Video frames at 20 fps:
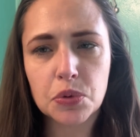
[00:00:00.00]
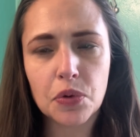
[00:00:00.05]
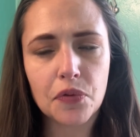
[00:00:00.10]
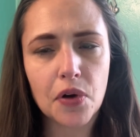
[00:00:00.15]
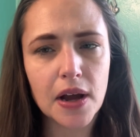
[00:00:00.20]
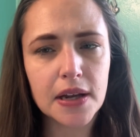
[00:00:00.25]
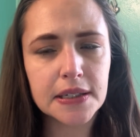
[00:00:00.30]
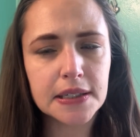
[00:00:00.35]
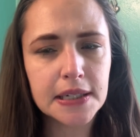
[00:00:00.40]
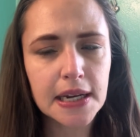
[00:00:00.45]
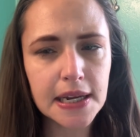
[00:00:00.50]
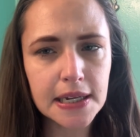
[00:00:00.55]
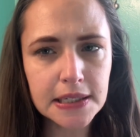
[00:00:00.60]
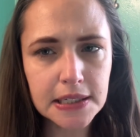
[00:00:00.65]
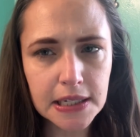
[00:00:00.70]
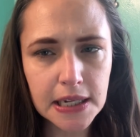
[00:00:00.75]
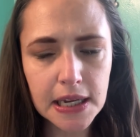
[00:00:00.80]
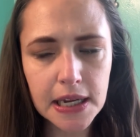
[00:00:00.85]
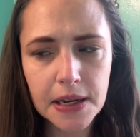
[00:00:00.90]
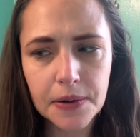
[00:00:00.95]
We've got
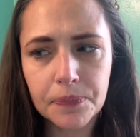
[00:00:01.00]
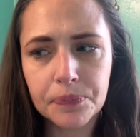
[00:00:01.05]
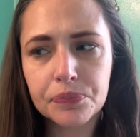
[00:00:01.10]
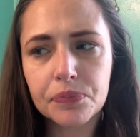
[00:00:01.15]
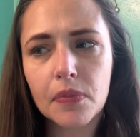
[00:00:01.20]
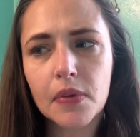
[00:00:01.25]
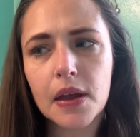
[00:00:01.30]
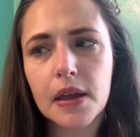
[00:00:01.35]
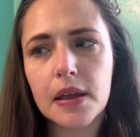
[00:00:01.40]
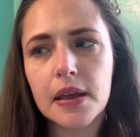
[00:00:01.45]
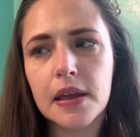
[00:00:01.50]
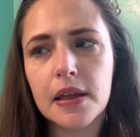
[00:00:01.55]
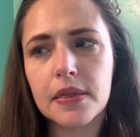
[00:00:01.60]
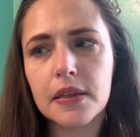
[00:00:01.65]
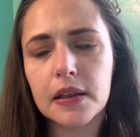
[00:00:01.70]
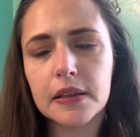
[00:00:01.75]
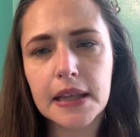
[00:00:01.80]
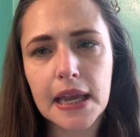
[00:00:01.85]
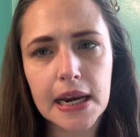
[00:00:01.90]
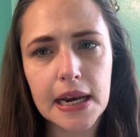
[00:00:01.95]
Daisy in
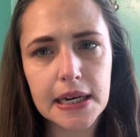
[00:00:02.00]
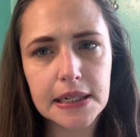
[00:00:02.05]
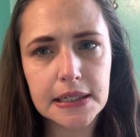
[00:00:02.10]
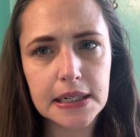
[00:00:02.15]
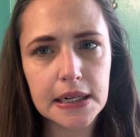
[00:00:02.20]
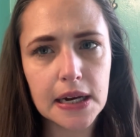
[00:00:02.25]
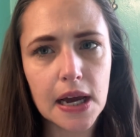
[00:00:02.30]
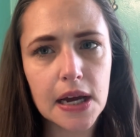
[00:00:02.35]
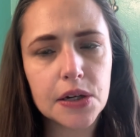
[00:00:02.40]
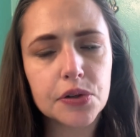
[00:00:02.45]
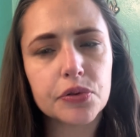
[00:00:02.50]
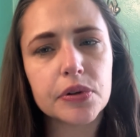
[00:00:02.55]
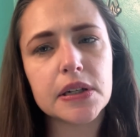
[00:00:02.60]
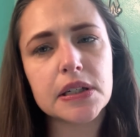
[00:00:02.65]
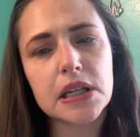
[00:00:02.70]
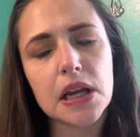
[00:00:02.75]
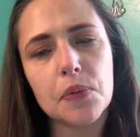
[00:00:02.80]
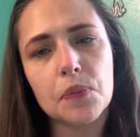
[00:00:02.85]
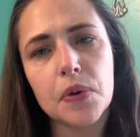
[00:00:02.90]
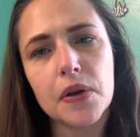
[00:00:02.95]
the late
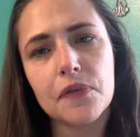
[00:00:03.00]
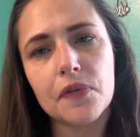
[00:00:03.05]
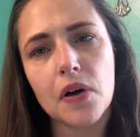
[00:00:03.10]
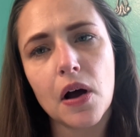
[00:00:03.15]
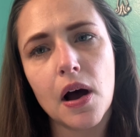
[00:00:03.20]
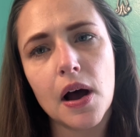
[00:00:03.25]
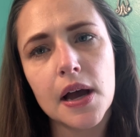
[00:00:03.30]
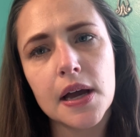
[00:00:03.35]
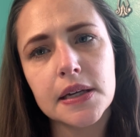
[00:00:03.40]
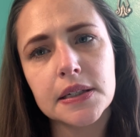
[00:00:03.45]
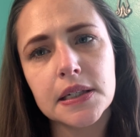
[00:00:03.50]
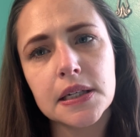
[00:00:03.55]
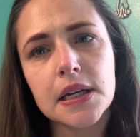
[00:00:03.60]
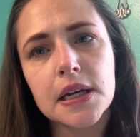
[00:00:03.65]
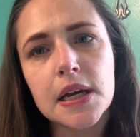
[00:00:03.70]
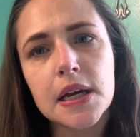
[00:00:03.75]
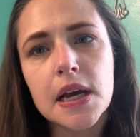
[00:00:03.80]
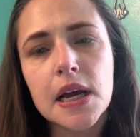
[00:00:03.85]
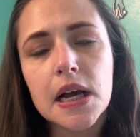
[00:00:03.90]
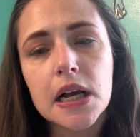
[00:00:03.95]
1800s, and we've got
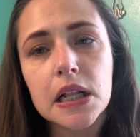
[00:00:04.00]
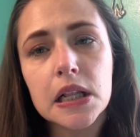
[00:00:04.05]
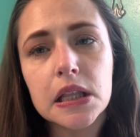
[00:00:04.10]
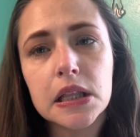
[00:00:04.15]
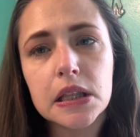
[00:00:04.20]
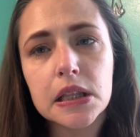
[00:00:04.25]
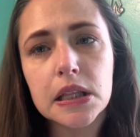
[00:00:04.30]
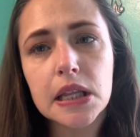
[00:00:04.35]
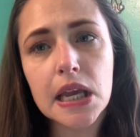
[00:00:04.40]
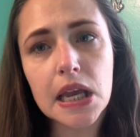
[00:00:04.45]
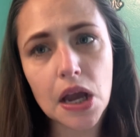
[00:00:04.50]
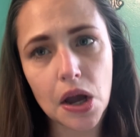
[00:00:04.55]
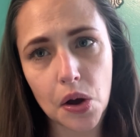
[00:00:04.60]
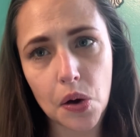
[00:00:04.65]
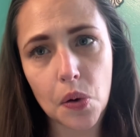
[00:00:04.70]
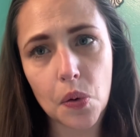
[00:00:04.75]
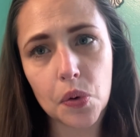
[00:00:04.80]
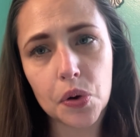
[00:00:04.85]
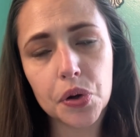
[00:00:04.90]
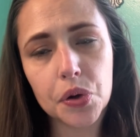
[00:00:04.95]

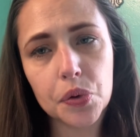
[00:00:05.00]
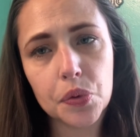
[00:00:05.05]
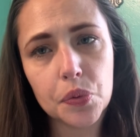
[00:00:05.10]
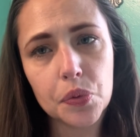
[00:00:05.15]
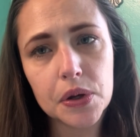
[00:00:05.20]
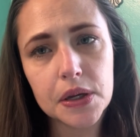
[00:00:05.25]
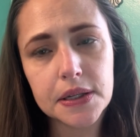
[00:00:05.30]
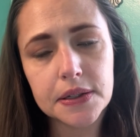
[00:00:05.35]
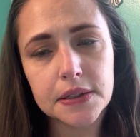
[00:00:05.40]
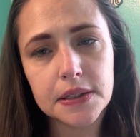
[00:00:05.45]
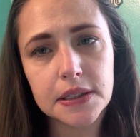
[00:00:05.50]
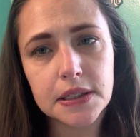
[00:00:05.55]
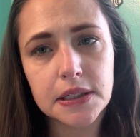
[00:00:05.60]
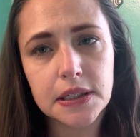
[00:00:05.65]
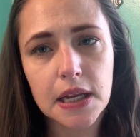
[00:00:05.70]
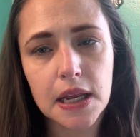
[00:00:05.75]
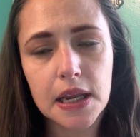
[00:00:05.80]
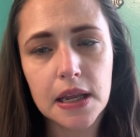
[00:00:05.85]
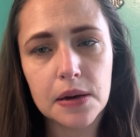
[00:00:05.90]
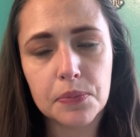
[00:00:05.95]
Cleo, who is
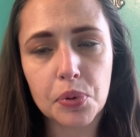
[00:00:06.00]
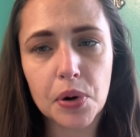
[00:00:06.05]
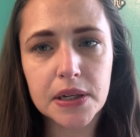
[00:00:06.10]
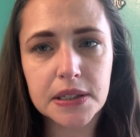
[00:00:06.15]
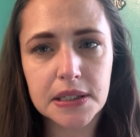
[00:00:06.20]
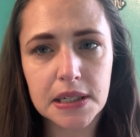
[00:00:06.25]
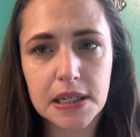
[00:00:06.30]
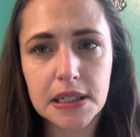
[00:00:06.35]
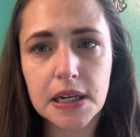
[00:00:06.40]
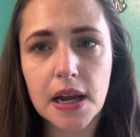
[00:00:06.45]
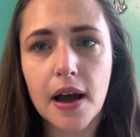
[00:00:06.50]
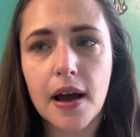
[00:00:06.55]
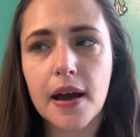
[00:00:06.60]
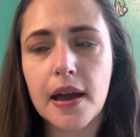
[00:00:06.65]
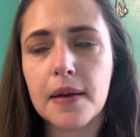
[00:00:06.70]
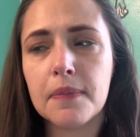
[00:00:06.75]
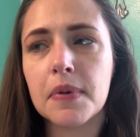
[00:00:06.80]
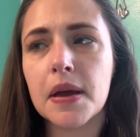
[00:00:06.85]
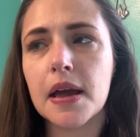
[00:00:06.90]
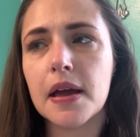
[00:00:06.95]
in present
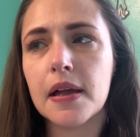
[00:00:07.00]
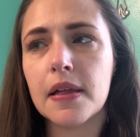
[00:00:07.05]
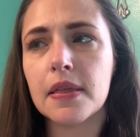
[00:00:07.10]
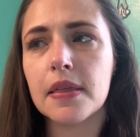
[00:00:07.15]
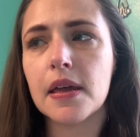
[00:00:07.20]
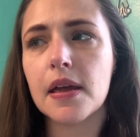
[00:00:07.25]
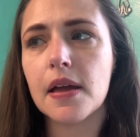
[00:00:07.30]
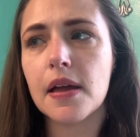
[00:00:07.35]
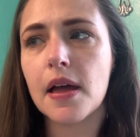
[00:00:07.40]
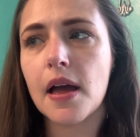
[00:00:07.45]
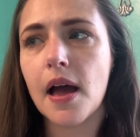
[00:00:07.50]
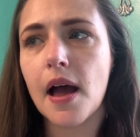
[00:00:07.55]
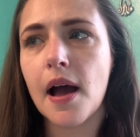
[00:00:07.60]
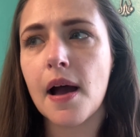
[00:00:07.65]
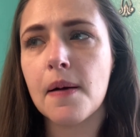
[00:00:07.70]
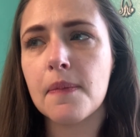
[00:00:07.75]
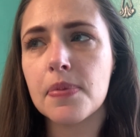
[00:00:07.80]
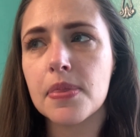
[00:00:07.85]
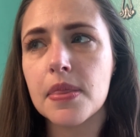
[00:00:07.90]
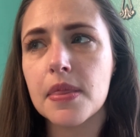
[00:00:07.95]
time,
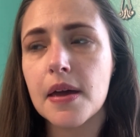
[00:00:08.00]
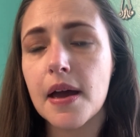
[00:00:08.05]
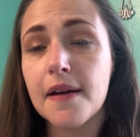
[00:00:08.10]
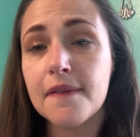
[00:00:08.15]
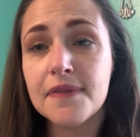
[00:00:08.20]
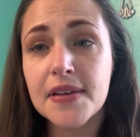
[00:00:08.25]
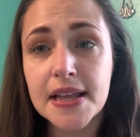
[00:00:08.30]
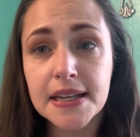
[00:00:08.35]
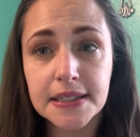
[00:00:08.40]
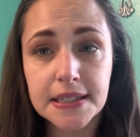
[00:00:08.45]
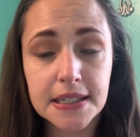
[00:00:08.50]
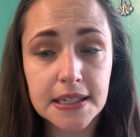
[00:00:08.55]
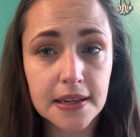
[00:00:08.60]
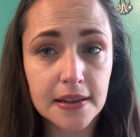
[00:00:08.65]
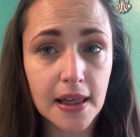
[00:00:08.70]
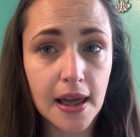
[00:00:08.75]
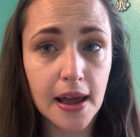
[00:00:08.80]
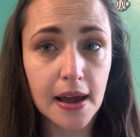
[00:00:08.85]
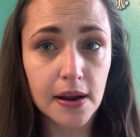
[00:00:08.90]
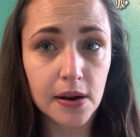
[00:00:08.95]
and events
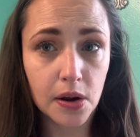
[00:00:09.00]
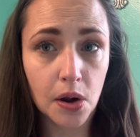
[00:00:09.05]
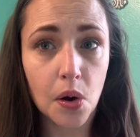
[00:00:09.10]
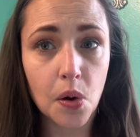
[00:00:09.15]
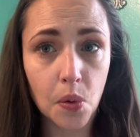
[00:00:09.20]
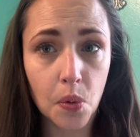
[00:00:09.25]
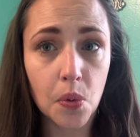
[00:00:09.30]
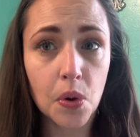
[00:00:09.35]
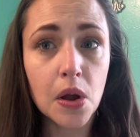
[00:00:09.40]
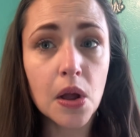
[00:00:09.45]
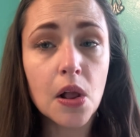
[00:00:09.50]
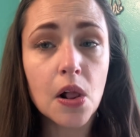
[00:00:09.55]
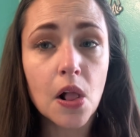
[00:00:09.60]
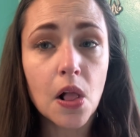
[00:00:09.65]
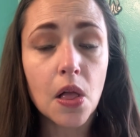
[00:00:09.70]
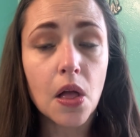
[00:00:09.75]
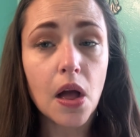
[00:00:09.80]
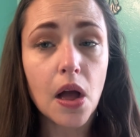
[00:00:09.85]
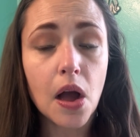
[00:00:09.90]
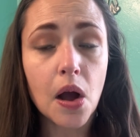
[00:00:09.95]
that
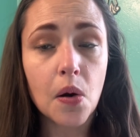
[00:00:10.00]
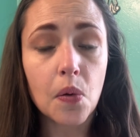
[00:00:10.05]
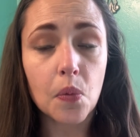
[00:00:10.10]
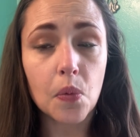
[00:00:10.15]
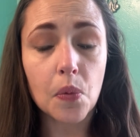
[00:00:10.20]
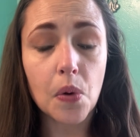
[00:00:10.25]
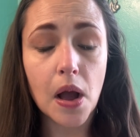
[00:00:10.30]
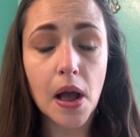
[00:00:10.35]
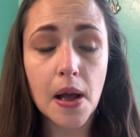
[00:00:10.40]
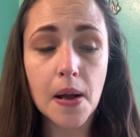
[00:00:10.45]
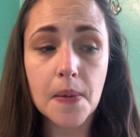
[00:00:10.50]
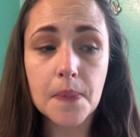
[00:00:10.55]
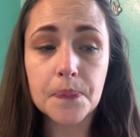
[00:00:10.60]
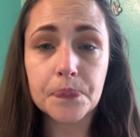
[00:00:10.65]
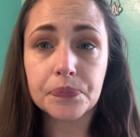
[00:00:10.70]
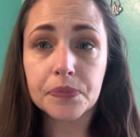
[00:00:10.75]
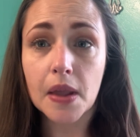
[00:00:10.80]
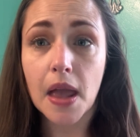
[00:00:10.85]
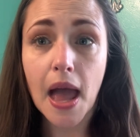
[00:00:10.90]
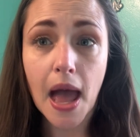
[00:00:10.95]

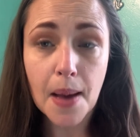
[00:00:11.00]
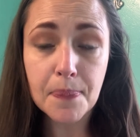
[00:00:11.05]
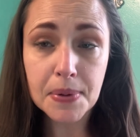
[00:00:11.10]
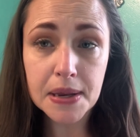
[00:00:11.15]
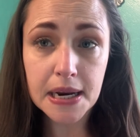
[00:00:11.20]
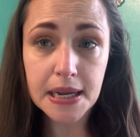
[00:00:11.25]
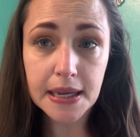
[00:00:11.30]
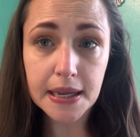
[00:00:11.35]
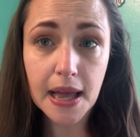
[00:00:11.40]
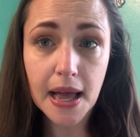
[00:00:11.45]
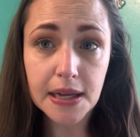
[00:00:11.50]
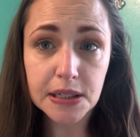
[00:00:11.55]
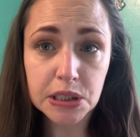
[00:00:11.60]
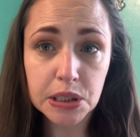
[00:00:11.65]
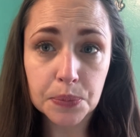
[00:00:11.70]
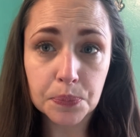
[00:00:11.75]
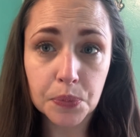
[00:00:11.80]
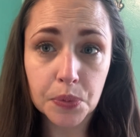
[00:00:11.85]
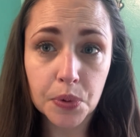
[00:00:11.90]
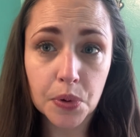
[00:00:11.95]
happen at
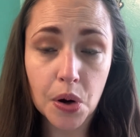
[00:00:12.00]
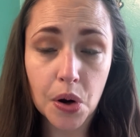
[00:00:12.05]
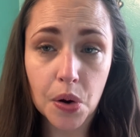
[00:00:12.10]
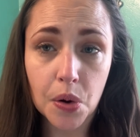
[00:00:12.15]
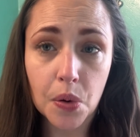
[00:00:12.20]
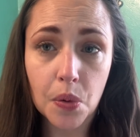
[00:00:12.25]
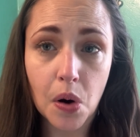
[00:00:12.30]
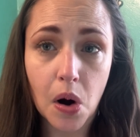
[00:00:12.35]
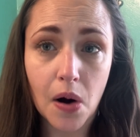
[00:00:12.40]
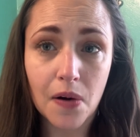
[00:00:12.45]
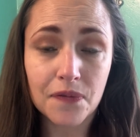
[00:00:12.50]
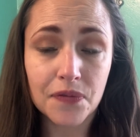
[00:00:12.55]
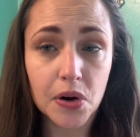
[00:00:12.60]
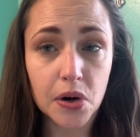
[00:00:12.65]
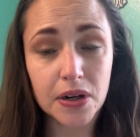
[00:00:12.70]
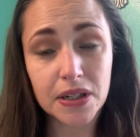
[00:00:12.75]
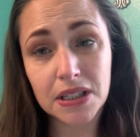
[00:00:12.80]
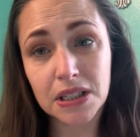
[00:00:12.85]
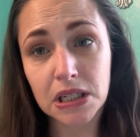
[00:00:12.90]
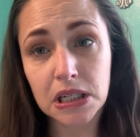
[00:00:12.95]
Castle Moureau are
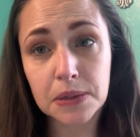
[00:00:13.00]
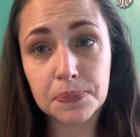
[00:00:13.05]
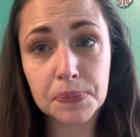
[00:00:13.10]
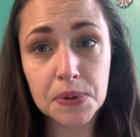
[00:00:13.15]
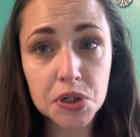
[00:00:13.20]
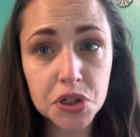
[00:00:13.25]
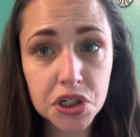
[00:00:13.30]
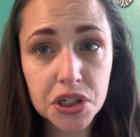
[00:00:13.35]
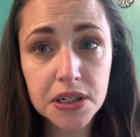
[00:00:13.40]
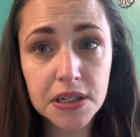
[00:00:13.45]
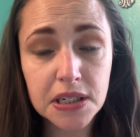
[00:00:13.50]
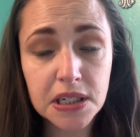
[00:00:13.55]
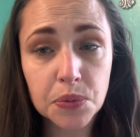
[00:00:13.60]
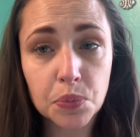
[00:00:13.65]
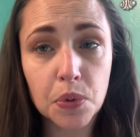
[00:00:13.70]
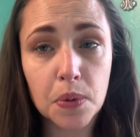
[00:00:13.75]
very suspicious.